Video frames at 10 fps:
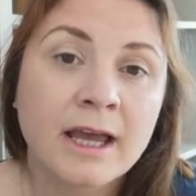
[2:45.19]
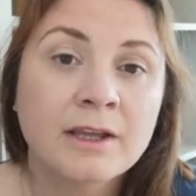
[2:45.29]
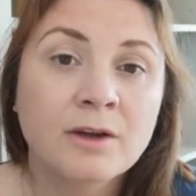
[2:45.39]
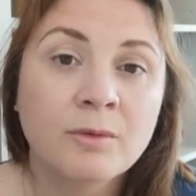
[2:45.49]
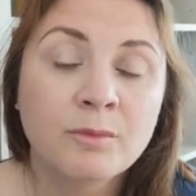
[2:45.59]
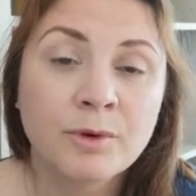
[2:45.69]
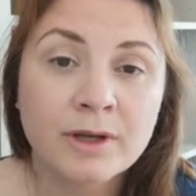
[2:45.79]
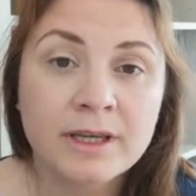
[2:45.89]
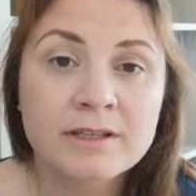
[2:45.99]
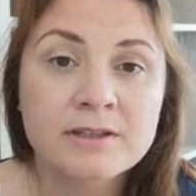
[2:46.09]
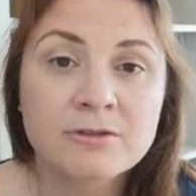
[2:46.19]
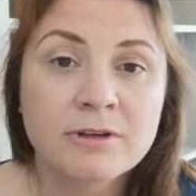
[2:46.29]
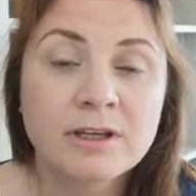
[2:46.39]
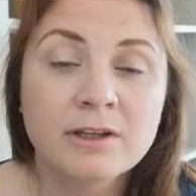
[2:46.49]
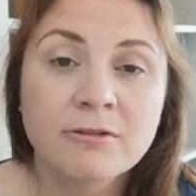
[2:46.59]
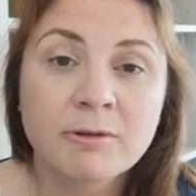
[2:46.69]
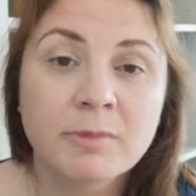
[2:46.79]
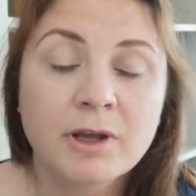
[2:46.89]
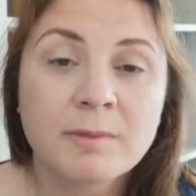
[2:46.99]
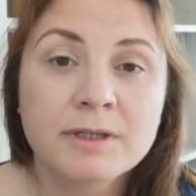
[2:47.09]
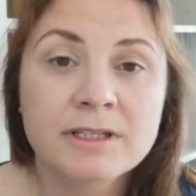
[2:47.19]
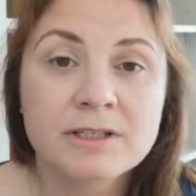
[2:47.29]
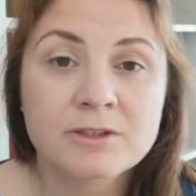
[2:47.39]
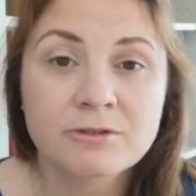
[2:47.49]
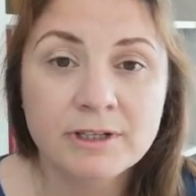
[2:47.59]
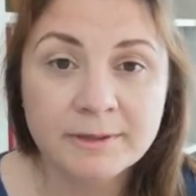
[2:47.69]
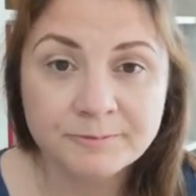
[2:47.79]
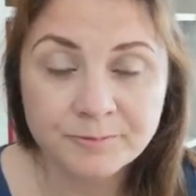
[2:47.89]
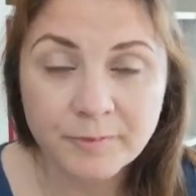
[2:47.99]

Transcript: your work history or your employment history